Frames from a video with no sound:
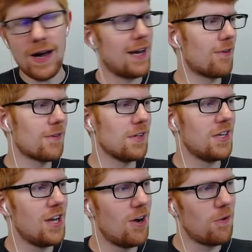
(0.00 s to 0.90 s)
I don't really
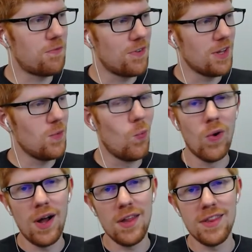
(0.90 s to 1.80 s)
know fully
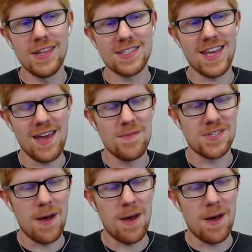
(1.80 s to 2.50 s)
what this game is